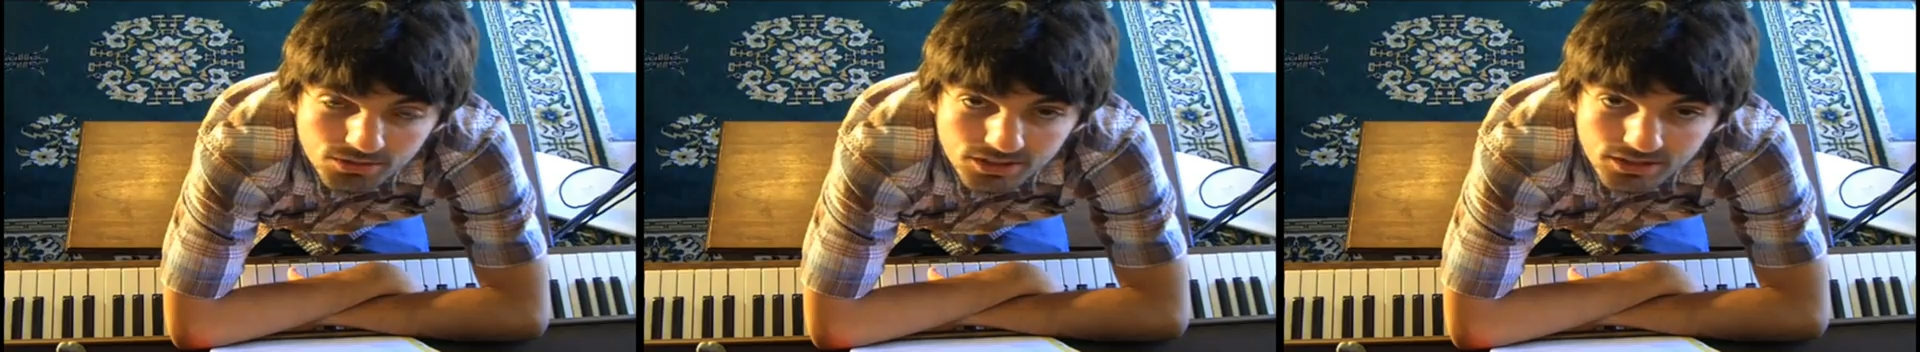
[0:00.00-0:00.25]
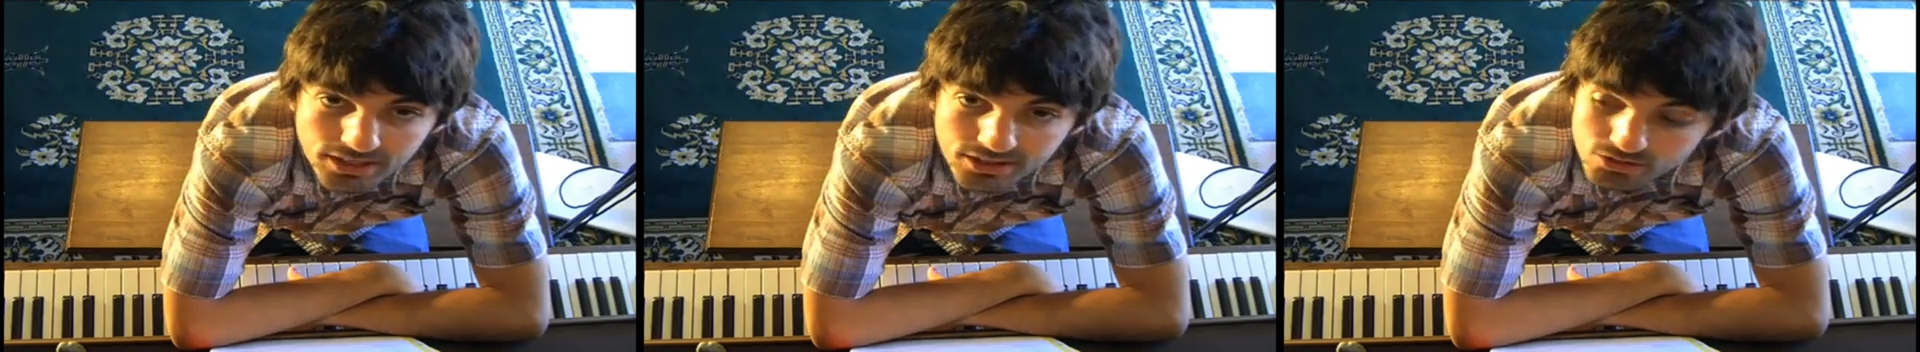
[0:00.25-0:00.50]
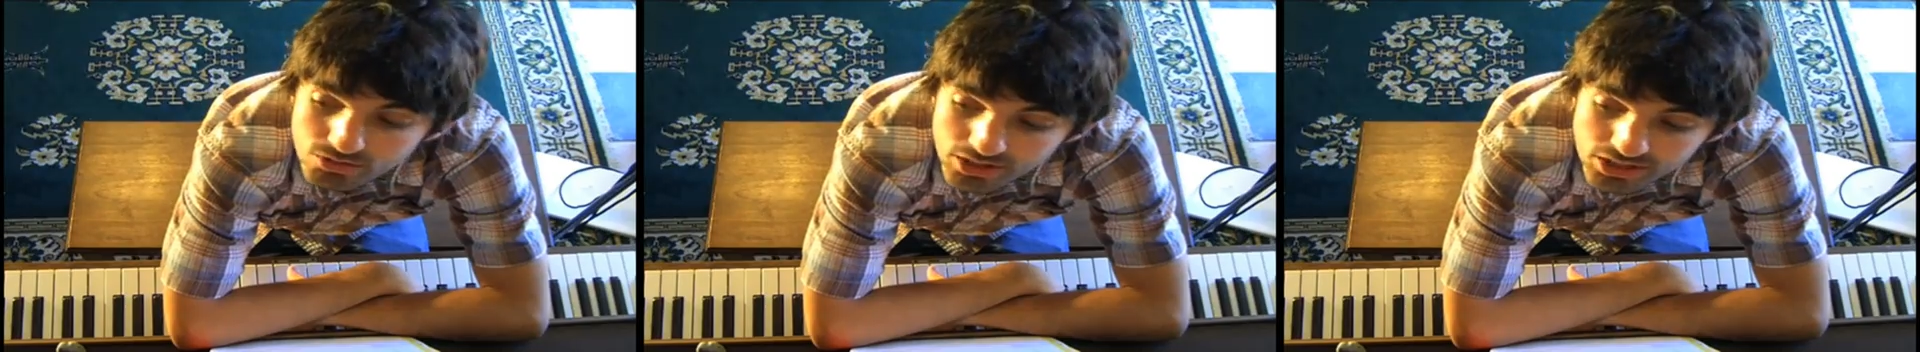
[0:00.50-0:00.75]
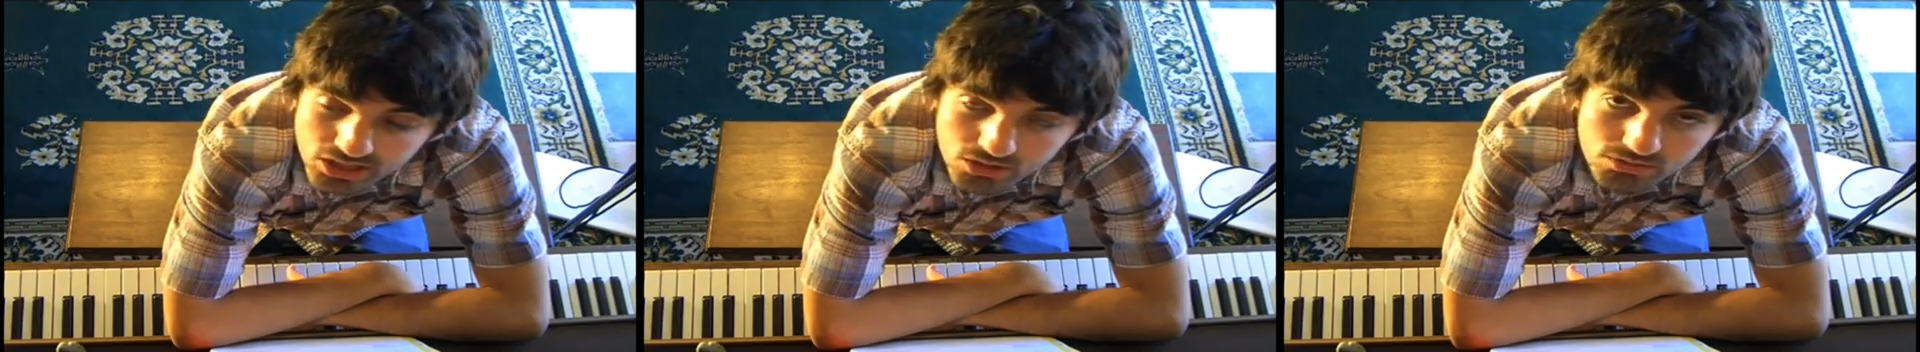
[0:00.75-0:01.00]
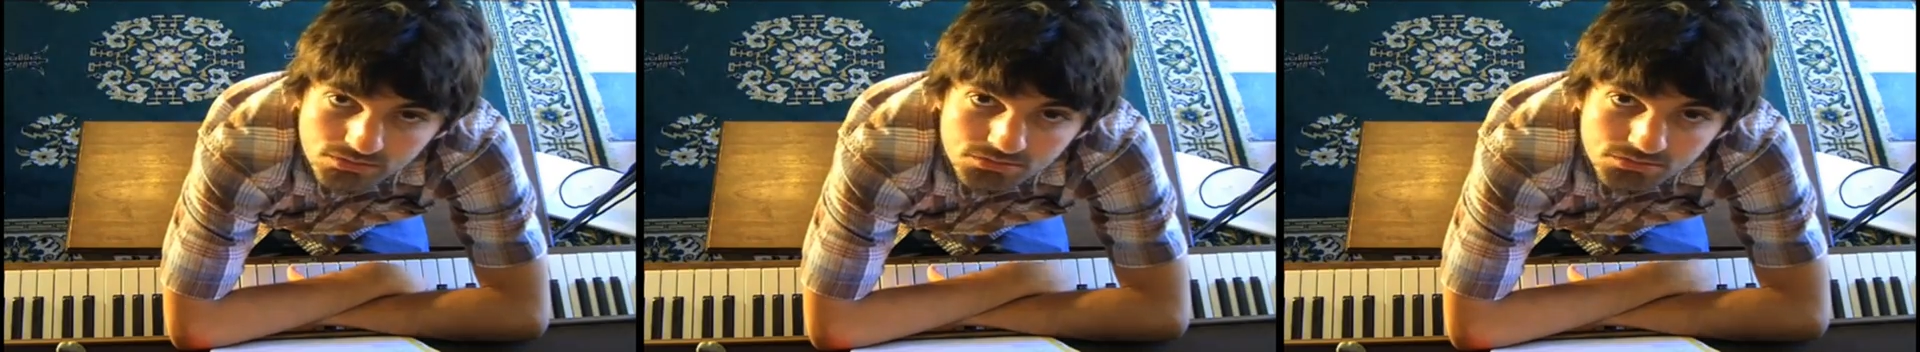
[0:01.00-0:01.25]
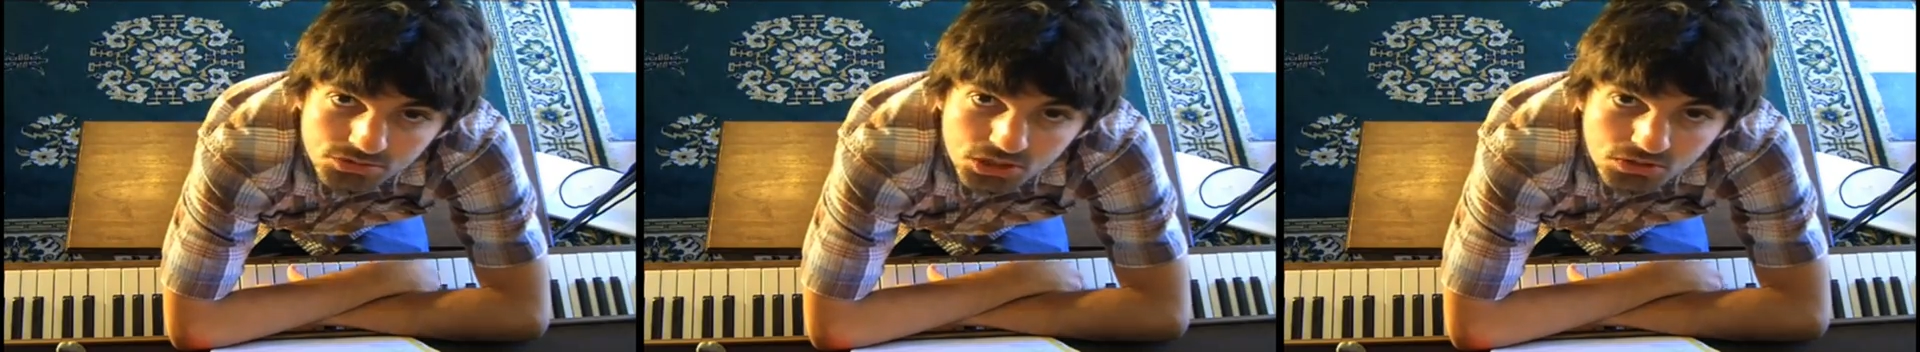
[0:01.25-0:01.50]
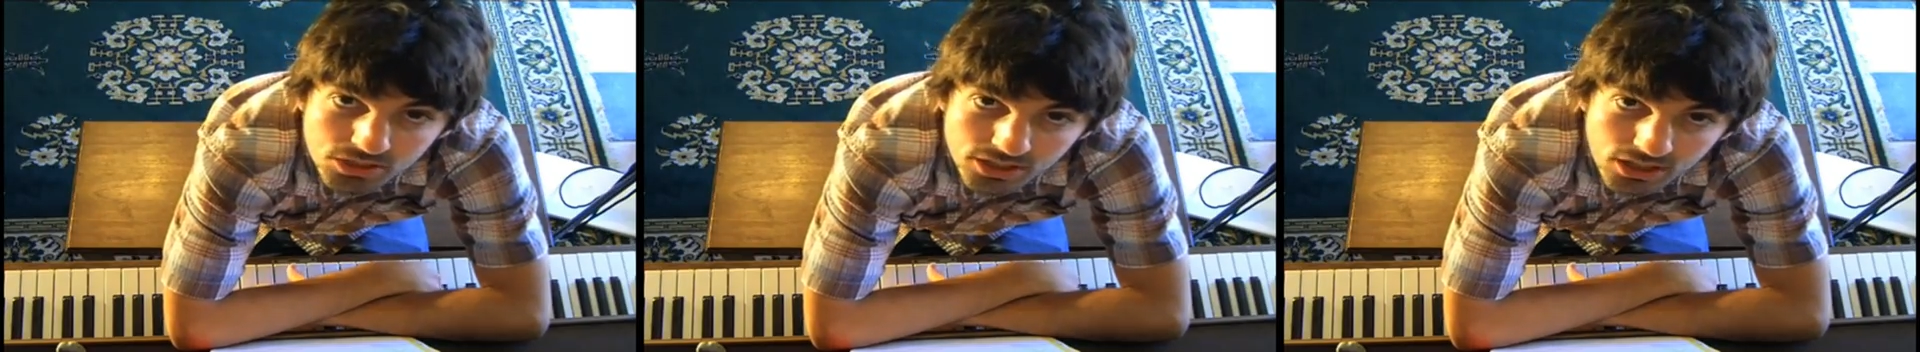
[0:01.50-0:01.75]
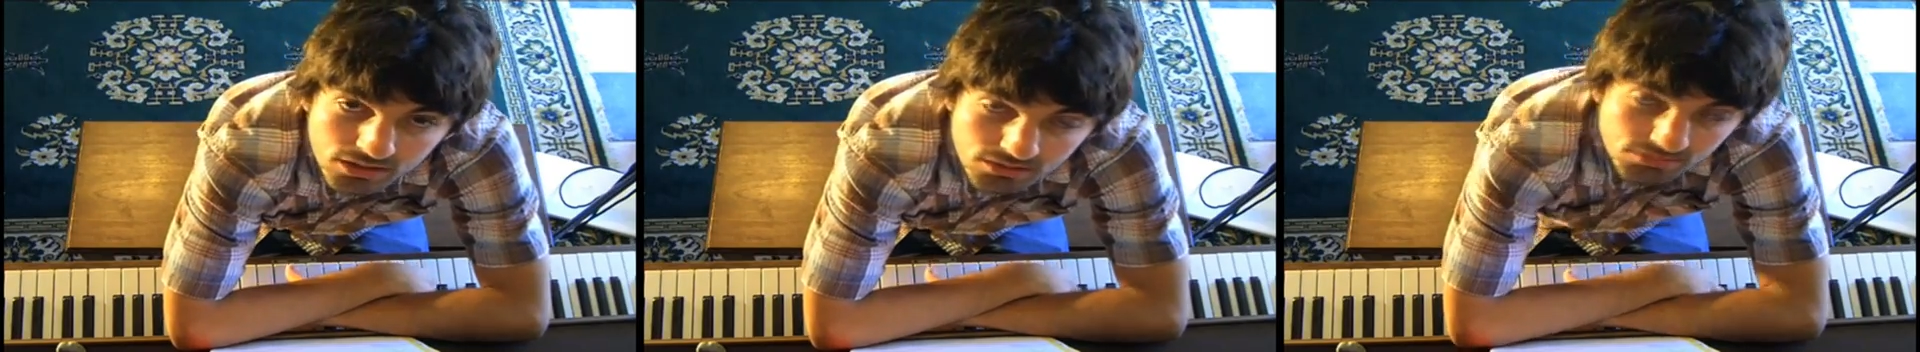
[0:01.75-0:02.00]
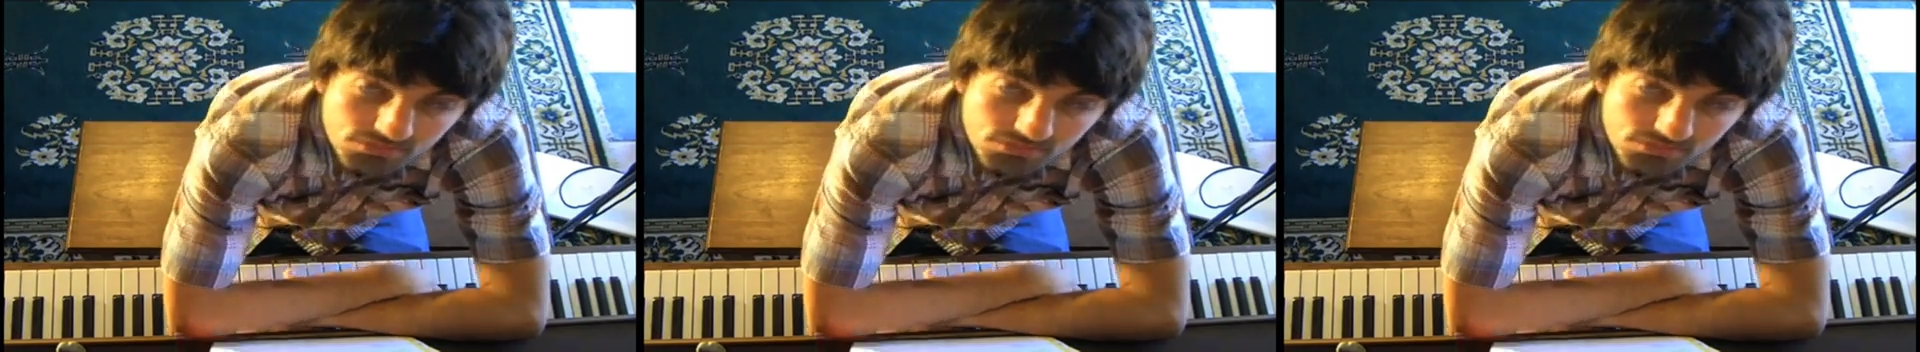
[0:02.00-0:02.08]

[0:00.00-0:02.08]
and then you're ready to go. So good luck.